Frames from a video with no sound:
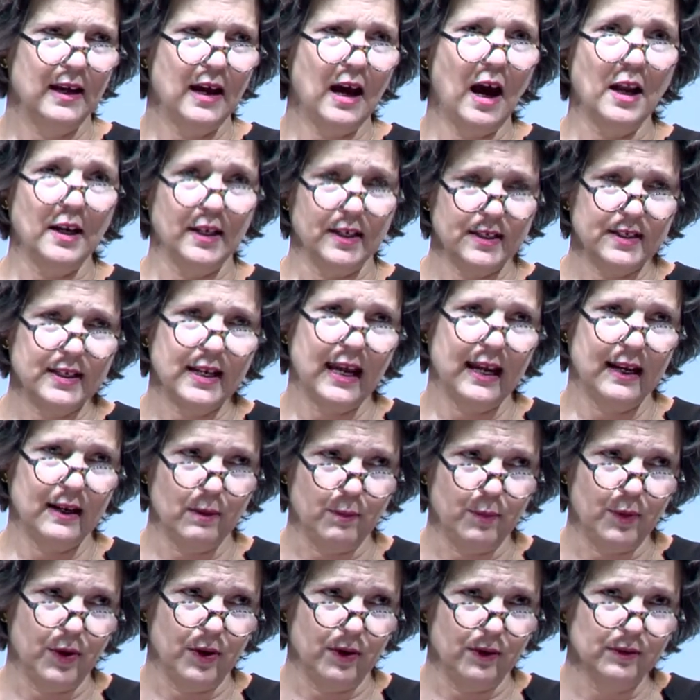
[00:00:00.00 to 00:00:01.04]

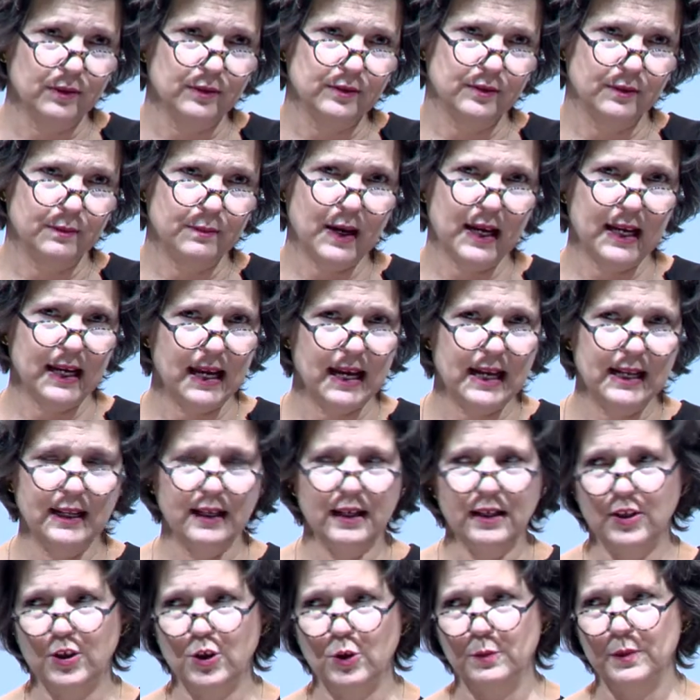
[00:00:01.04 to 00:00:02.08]
unattainable by
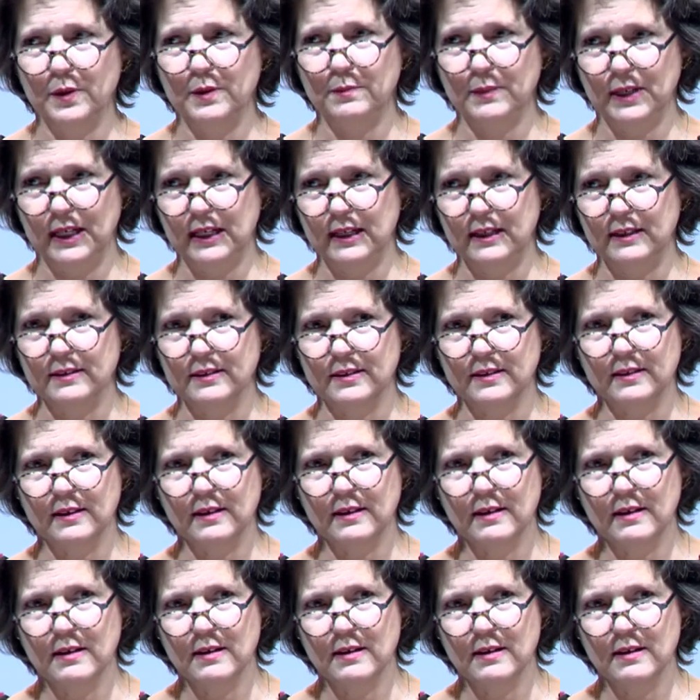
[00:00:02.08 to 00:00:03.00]
any human means,